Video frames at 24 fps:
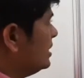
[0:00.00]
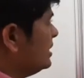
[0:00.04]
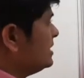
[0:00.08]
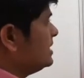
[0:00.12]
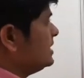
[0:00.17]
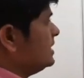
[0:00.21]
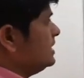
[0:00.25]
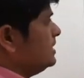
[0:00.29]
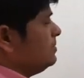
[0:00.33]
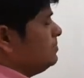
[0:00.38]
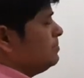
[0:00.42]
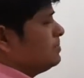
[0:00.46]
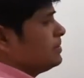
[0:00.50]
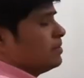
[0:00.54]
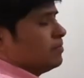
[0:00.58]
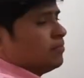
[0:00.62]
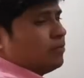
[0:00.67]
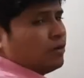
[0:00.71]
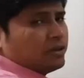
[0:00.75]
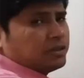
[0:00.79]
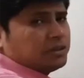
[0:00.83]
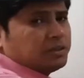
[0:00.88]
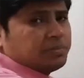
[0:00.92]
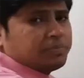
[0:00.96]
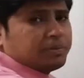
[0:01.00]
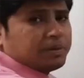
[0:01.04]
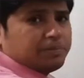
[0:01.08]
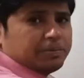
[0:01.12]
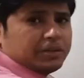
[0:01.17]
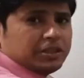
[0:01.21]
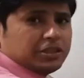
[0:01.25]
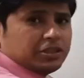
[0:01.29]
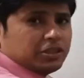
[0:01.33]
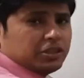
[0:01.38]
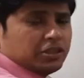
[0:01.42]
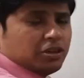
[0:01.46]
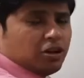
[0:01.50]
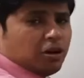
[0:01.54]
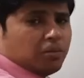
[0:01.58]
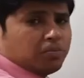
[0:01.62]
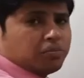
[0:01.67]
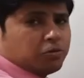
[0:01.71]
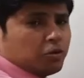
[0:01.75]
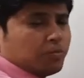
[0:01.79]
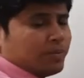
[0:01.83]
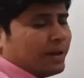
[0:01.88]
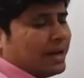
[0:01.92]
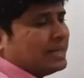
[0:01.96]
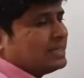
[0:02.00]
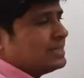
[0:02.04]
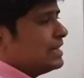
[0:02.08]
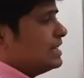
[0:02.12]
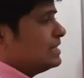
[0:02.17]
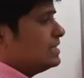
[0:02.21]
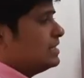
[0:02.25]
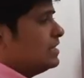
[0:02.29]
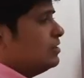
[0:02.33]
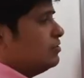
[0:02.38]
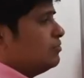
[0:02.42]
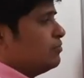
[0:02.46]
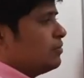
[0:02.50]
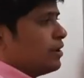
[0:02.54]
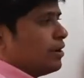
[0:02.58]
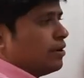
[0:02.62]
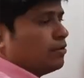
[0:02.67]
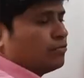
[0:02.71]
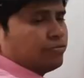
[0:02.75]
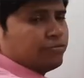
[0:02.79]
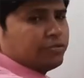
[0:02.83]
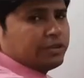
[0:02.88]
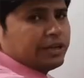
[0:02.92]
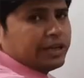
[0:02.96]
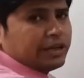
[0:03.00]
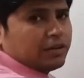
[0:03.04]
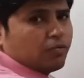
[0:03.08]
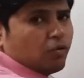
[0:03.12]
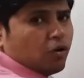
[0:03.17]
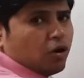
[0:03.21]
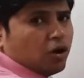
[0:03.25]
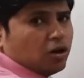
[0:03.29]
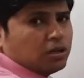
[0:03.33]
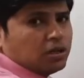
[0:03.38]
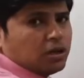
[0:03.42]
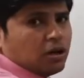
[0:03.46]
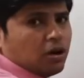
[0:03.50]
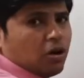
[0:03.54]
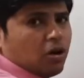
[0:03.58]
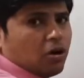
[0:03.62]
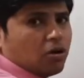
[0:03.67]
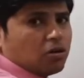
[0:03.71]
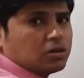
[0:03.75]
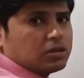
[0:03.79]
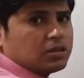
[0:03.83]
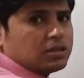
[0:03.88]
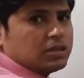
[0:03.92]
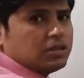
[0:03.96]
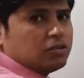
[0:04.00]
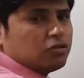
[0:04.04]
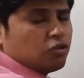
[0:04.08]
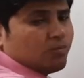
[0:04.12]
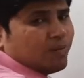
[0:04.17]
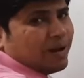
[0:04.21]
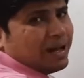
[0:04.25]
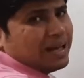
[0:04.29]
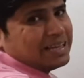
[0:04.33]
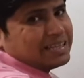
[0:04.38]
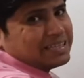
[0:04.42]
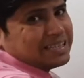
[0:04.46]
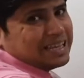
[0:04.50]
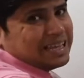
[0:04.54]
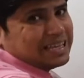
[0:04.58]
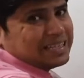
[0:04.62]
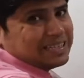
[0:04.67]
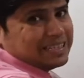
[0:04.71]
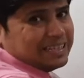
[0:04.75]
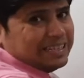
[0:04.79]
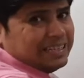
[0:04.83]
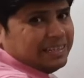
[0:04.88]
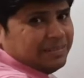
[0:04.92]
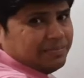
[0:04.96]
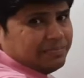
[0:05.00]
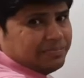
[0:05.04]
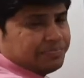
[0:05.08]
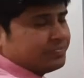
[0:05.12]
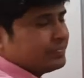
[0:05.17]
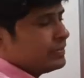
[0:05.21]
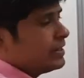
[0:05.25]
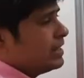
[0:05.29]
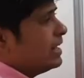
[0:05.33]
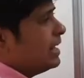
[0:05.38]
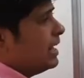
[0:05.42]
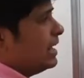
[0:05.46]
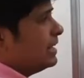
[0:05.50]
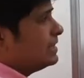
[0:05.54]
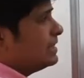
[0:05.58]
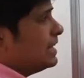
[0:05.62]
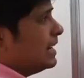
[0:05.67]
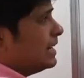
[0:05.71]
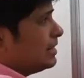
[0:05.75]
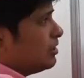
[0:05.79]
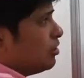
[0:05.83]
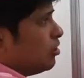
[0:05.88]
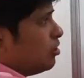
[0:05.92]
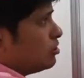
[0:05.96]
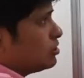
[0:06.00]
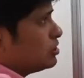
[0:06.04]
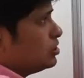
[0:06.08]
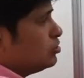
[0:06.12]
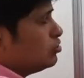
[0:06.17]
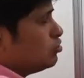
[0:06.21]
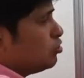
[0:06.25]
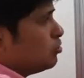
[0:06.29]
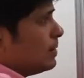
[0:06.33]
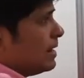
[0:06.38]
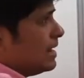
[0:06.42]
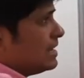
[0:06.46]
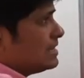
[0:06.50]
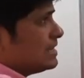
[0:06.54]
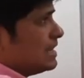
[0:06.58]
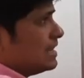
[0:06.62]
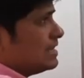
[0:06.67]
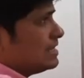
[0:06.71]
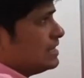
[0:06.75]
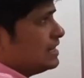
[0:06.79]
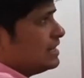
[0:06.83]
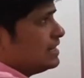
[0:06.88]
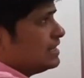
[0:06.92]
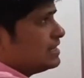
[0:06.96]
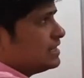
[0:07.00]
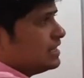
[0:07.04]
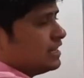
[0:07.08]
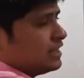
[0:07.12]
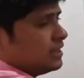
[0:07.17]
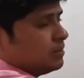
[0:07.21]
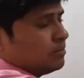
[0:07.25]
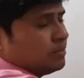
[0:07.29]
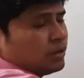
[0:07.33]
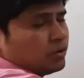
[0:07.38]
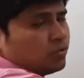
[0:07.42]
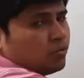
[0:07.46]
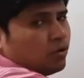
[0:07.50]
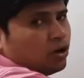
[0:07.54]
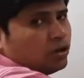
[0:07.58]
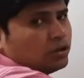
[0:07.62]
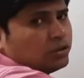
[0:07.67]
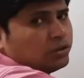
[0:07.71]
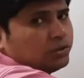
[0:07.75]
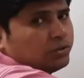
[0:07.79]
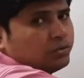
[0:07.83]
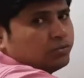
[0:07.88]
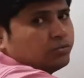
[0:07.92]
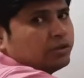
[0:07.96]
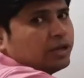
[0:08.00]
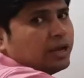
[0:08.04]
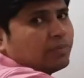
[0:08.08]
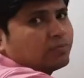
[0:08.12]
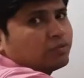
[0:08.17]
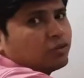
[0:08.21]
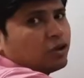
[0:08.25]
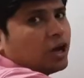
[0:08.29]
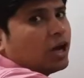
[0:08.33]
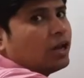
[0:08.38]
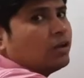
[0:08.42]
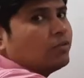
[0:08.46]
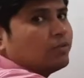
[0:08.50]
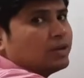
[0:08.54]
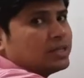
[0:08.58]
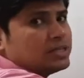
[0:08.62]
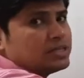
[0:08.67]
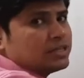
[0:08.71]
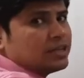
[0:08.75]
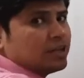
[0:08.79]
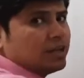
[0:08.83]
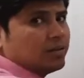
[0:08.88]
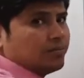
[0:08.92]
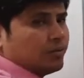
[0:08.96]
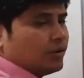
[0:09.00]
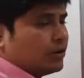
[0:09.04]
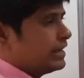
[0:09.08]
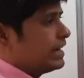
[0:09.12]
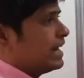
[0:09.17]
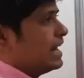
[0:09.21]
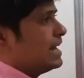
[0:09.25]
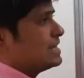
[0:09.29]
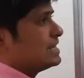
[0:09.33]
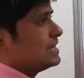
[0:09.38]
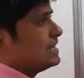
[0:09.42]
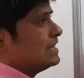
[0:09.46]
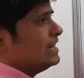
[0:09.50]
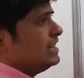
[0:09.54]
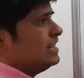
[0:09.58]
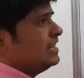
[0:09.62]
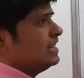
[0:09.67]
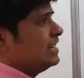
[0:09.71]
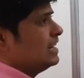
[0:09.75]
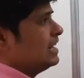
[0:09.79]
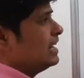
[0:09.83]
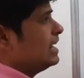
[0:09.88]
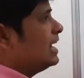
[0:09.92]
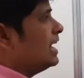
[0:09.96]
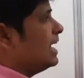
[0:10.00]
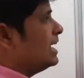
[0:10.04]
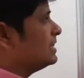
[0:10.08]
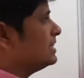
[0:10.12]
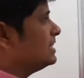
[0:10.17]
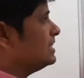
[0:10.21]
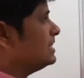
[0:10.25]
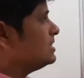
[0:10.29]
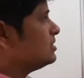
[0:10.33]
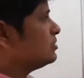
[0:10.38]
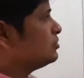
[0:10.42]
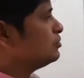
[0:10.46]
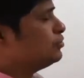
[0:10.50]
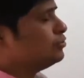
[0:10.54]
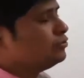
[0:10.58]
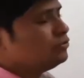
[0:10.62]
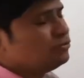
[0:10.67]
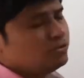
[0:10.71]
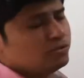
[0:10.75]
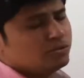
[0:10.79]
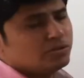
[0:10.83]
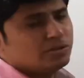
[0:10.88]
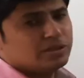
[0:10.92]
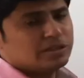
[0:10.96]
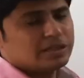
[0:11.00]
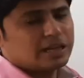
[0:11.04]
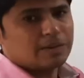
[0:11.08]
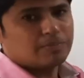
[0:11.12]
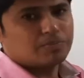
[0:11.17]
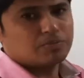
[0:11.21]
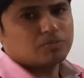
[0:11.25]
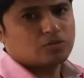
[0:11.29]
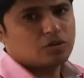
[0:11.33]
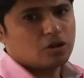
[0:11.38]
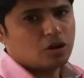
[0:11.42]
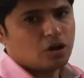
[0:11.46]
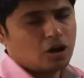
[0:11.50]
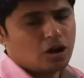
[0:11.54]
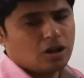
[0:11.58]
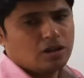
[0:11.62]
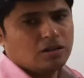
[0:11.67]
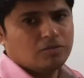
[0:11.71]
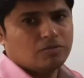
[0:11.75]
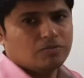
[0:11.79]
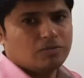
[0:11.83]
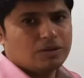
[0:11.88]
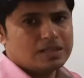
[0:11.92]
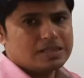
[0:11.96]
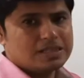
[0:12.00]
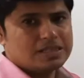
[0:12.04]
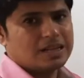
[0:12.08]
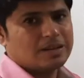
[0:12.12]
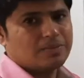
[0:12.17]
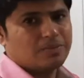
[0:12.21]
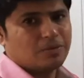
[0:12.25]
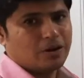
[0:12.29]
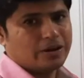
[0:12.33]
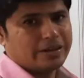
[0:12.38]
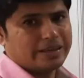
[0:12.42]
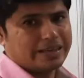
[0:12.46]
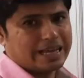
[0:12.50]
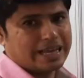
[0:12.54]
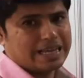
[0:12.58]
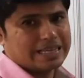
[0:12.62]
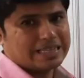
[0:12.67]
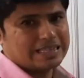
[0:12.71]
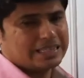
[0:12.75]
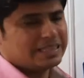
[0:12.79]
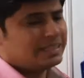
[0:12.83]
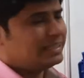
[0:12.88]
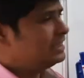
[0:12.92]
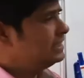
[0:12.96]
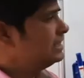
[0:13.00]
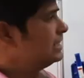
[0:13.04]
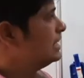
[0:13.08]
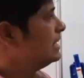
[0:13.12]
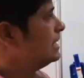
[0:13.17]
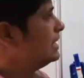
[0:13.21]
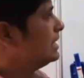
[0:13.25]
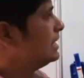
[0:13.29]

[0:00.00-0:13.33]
see, for the preparation of Tobias acid, we have to take what? Oxy-Tobias acid, and that oxy-Tobias acid is nothing but what? 2-naphthol 1-sulfonic acid, and this 2-naphthol 1-sulfonic acid,